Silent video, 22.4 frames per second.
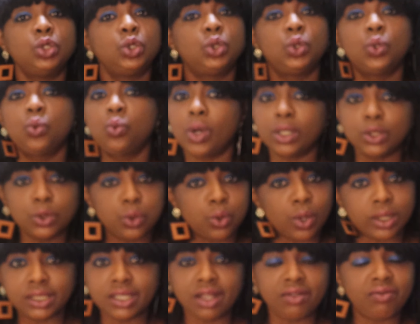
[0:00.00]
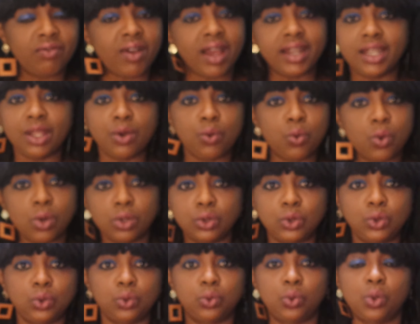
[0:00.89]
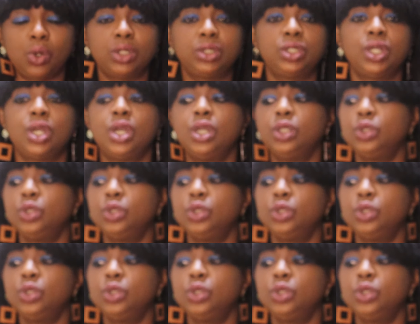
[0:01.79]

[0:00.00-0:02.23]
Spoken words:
to watch whatever they want to watch,